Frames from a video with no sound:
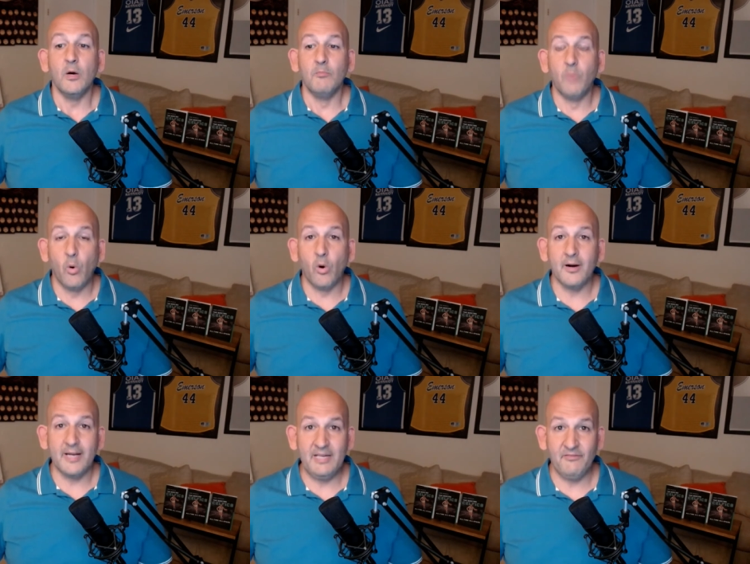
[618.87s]

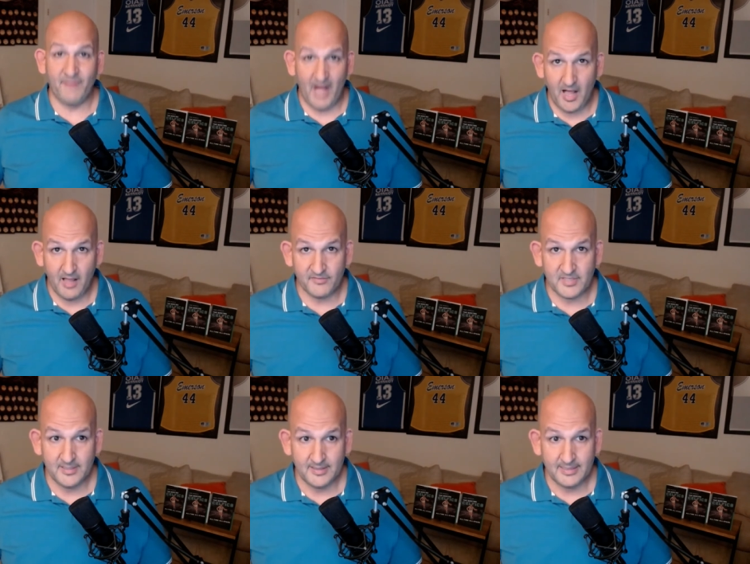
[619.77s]
more
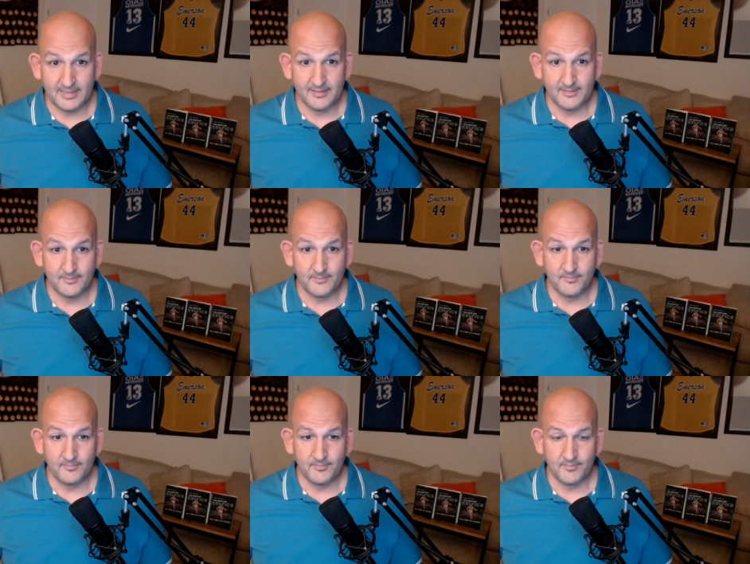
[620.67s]
involved.
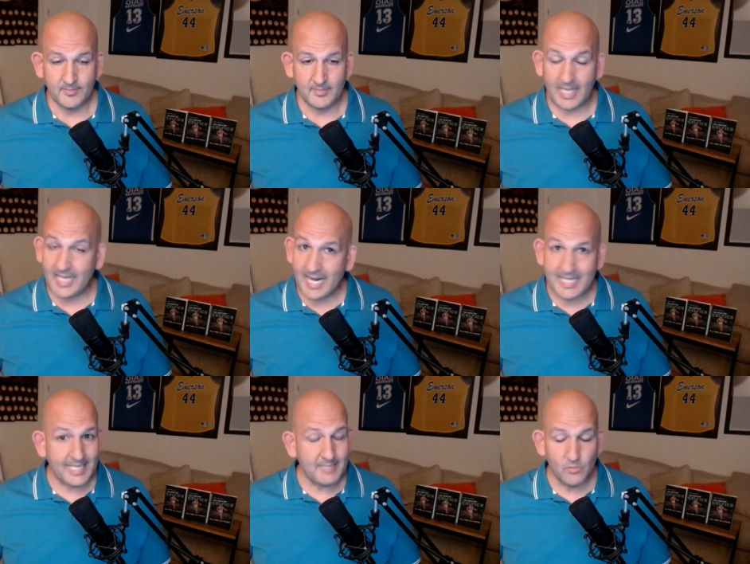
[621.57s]
They got to
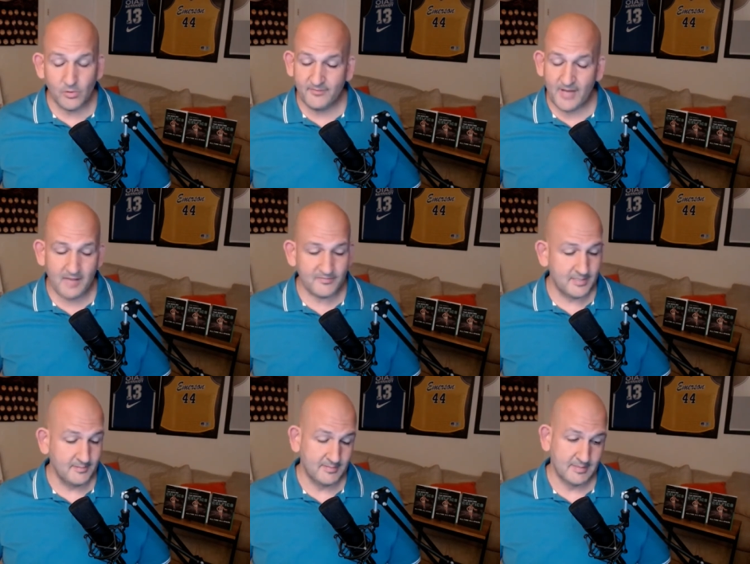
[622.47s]
get him more
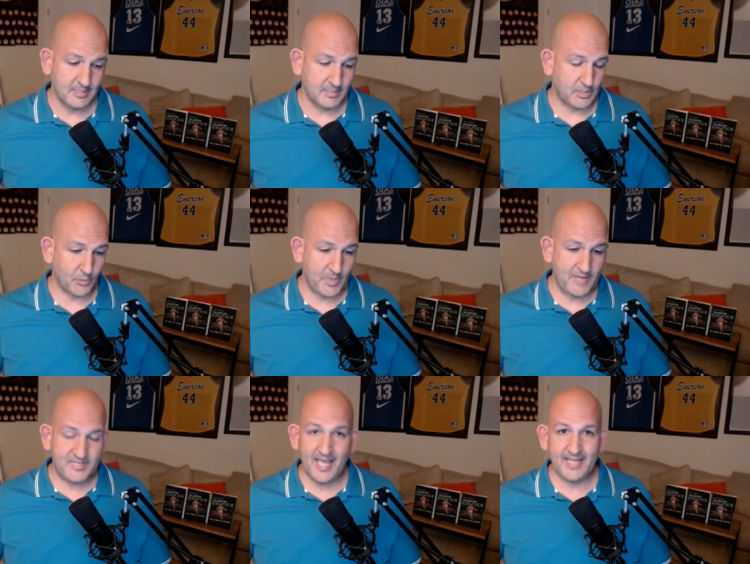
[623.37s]
involved. three
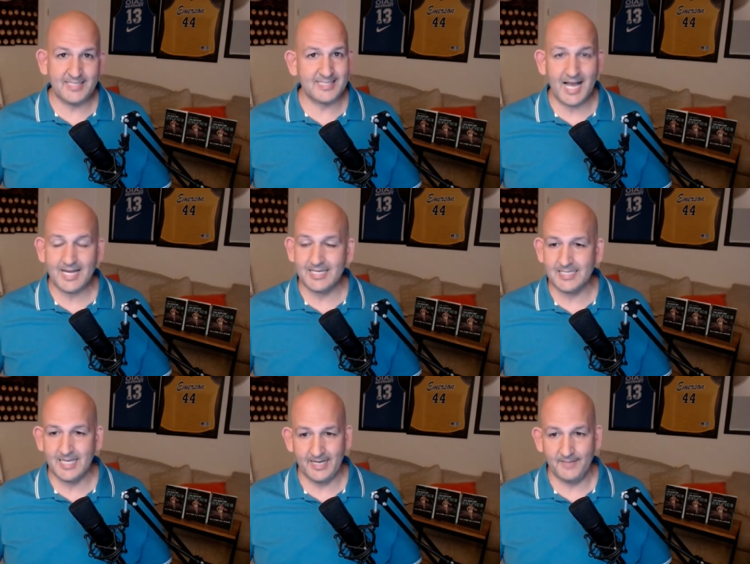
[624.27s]
of ten is not going
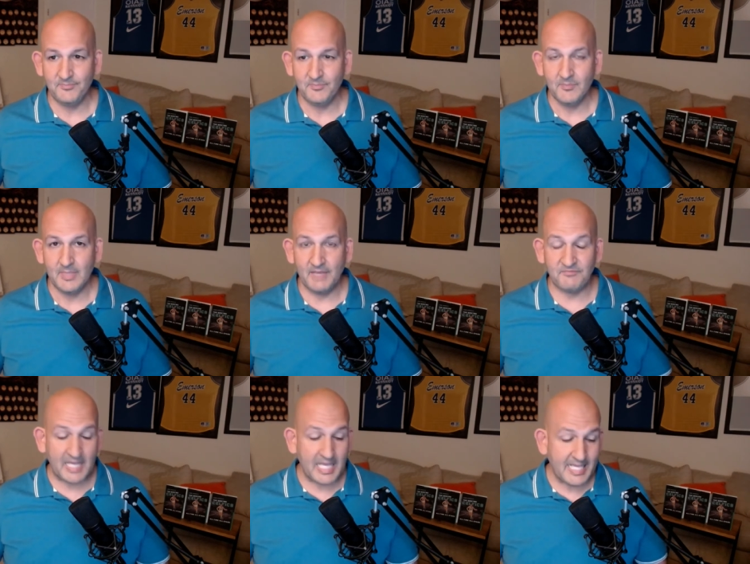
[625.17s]
to cut it. If
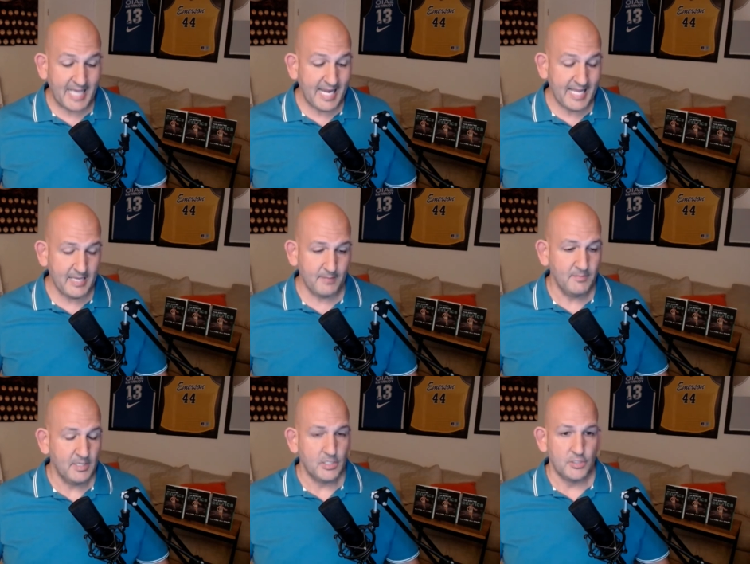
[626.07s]
they can get
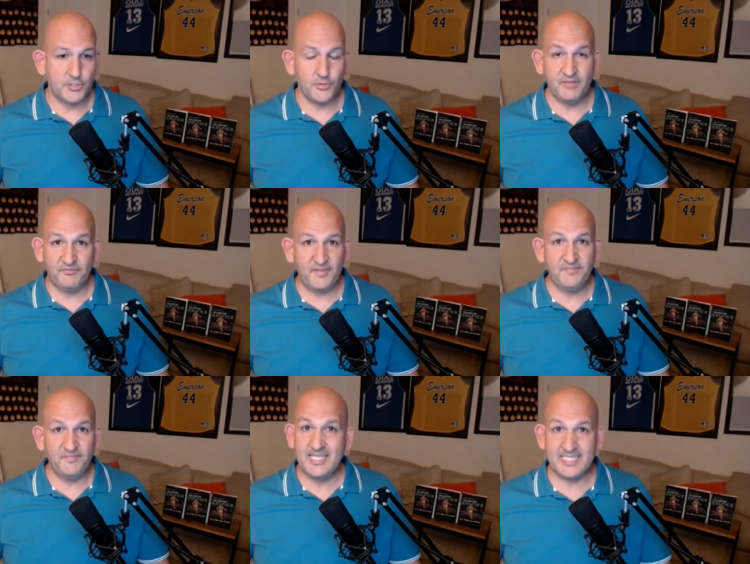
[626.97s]
him shooting
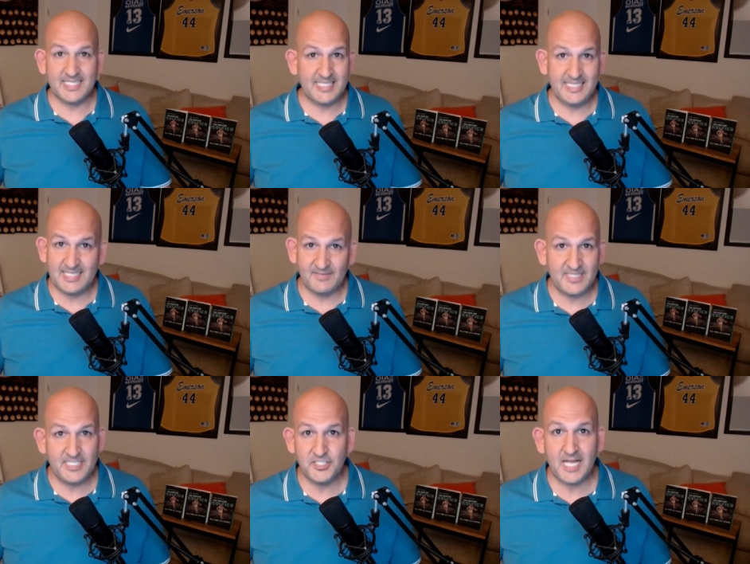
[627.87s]
fifteen, sixteen,
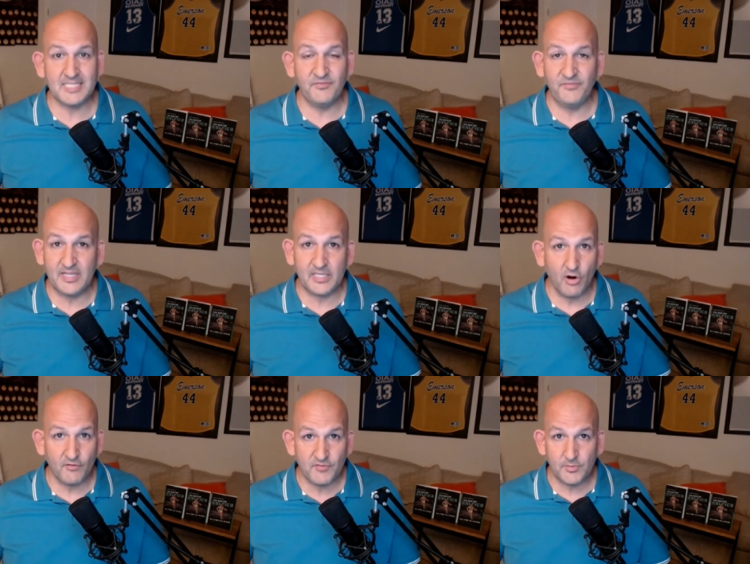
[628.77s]
seventeen shots and feeling
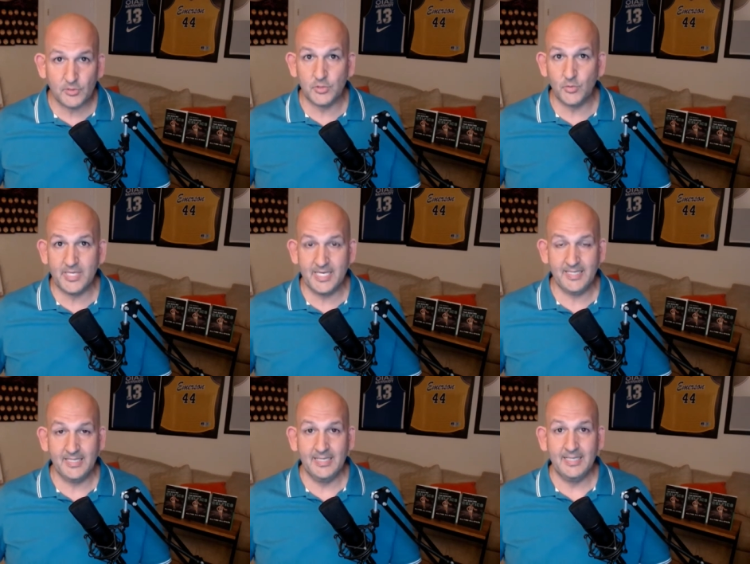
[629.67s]
comfortable doing it,